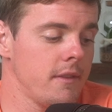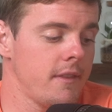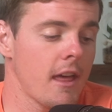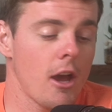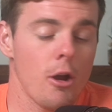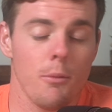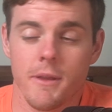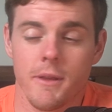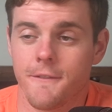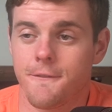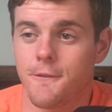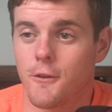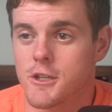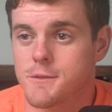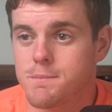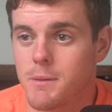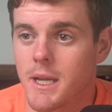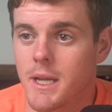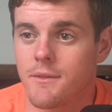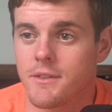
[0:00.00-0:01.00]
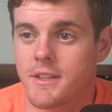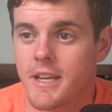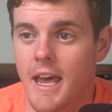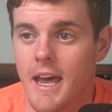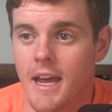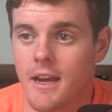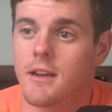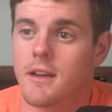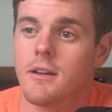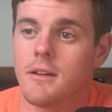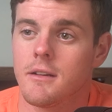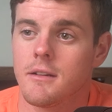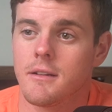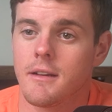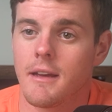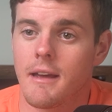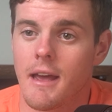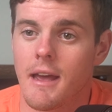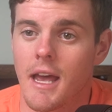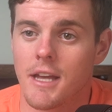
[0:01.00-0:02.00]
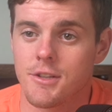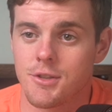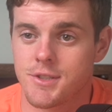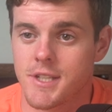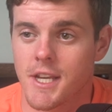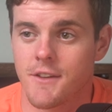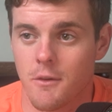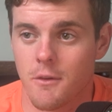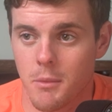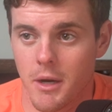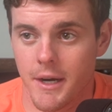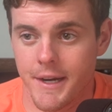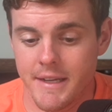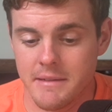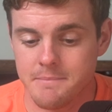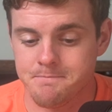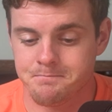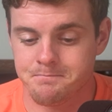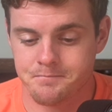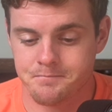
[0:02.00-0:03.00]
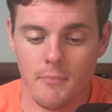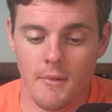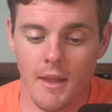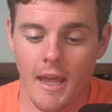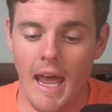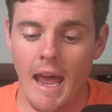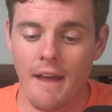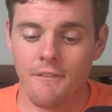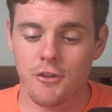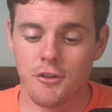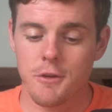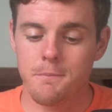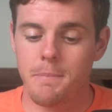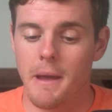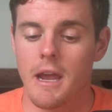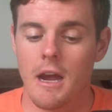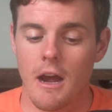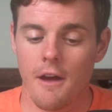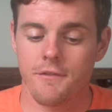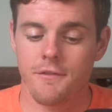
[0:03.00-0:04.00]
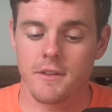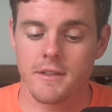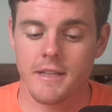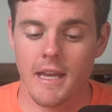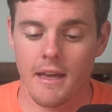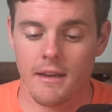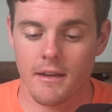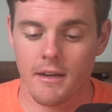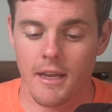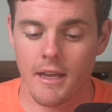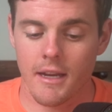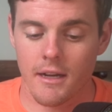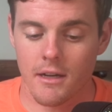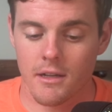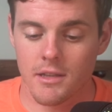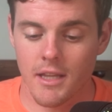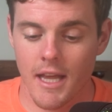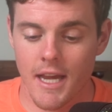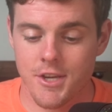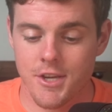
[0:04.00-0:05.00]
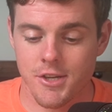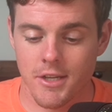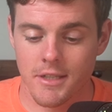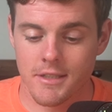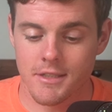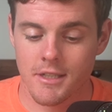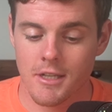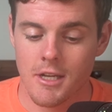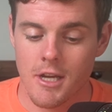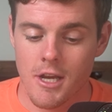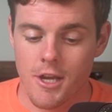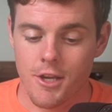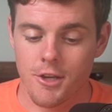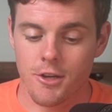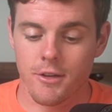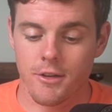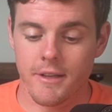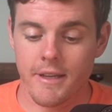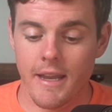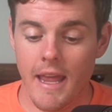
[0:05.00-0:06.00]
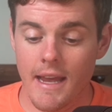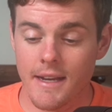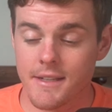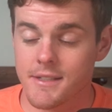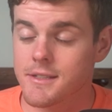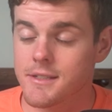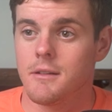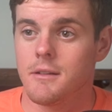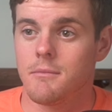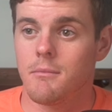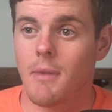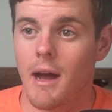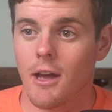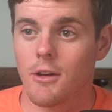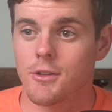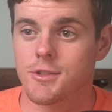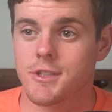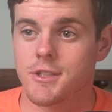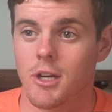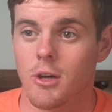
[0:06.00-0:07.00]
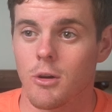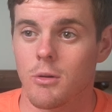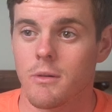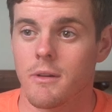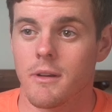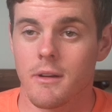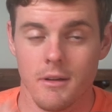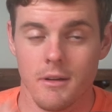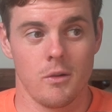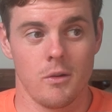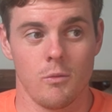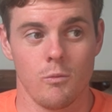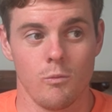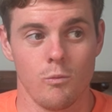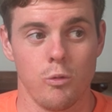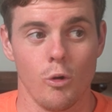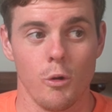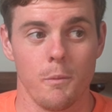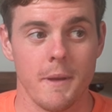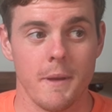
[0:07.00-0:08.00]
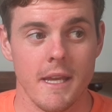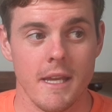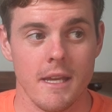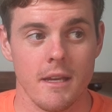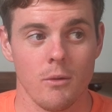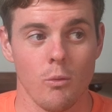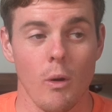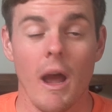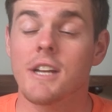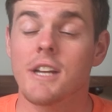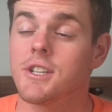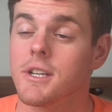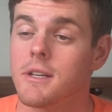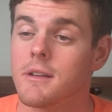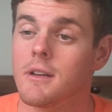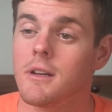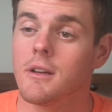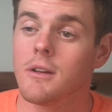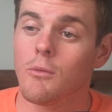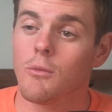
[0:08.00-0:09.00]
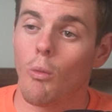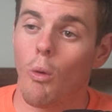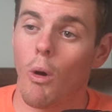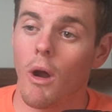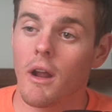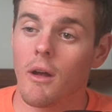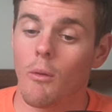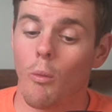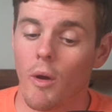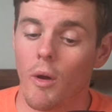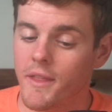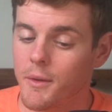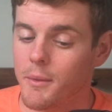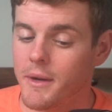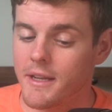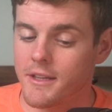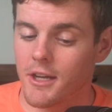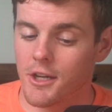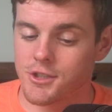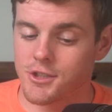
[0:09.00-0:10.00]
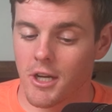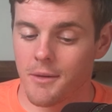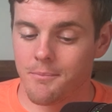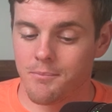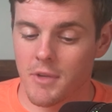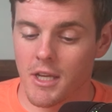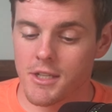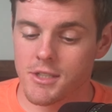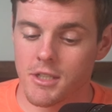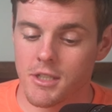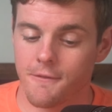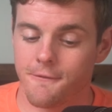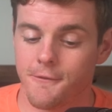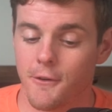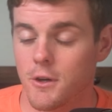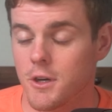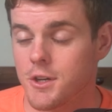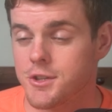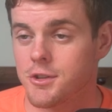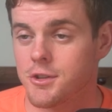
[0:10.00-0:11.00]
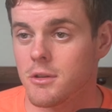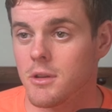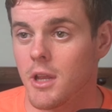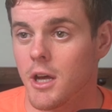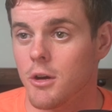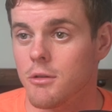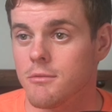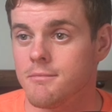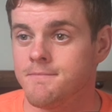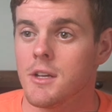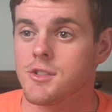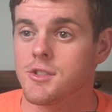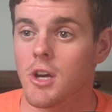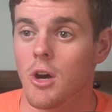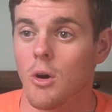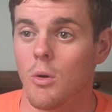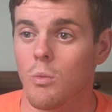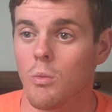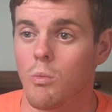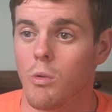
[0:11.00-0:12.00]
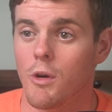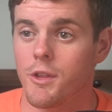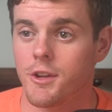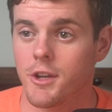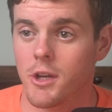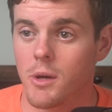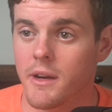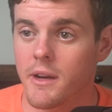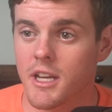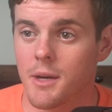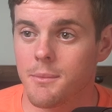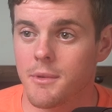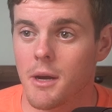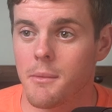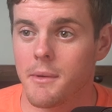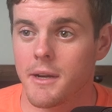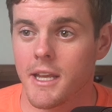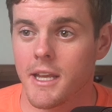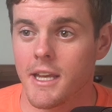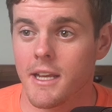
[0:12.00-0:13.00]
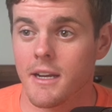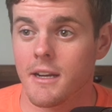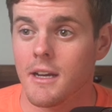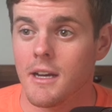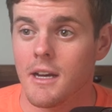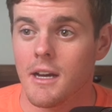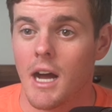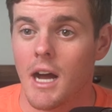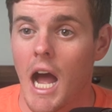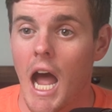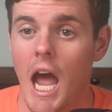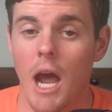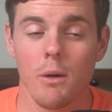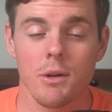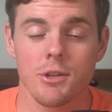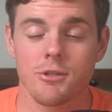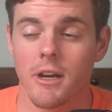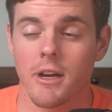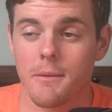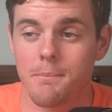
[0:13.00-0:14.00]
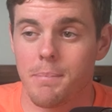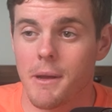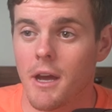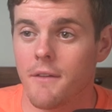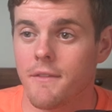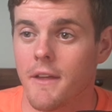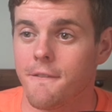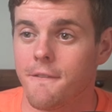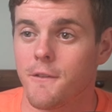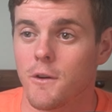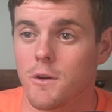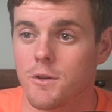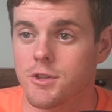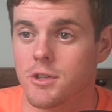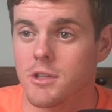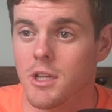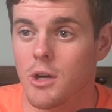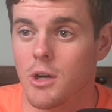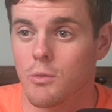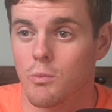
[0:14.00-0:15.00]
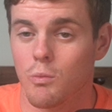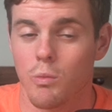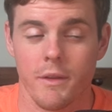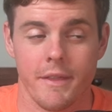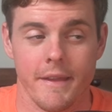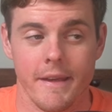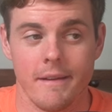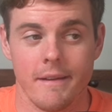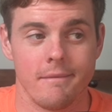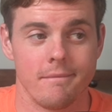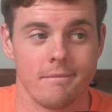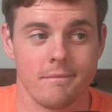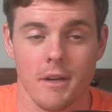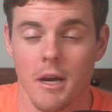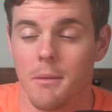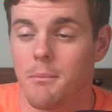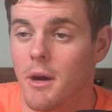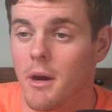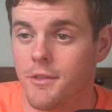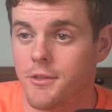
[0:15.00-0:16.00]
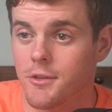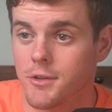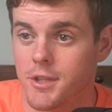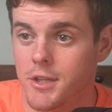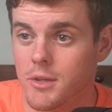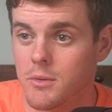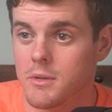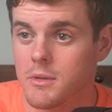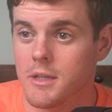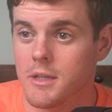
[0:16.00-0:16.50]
That would be the first plan of attack as you save up money. After you pay off the debt in collections, your next milestone will be, well, actually, one thing we didn't touch on is the furniture loan. So with your new income coming in, I would try to pay off that furniture loan within a month or two.